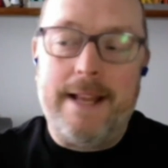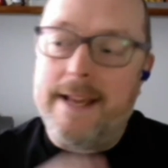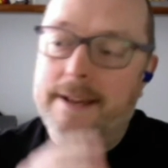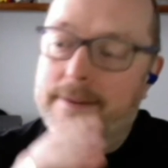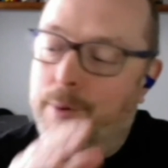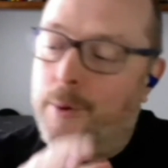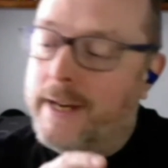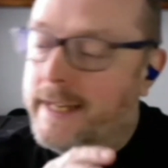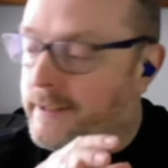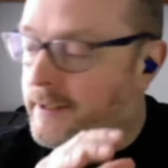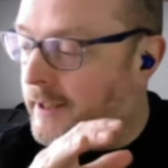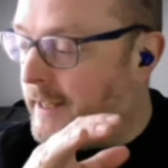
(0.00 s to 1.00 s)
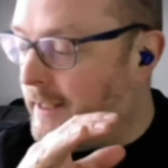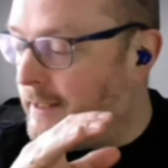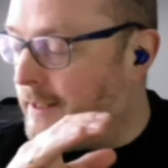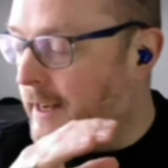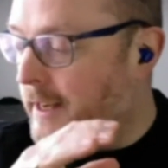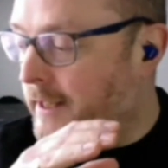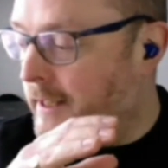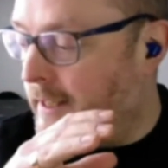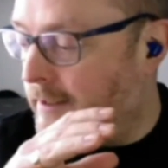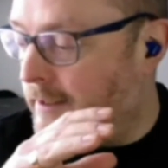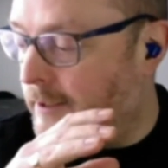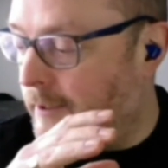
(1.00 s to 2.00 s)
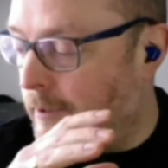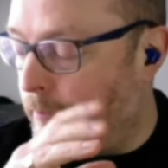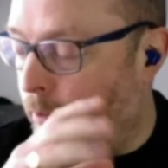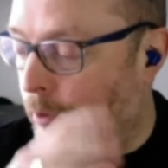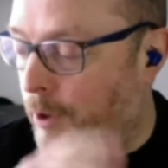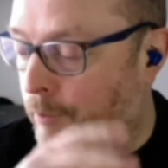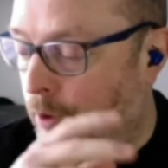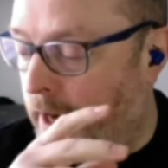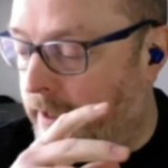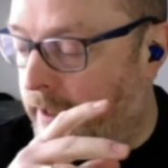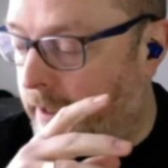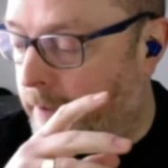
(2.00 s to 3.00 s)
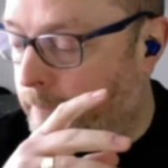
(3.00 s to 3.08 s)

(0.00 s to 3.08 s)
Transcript: the point is employer branding,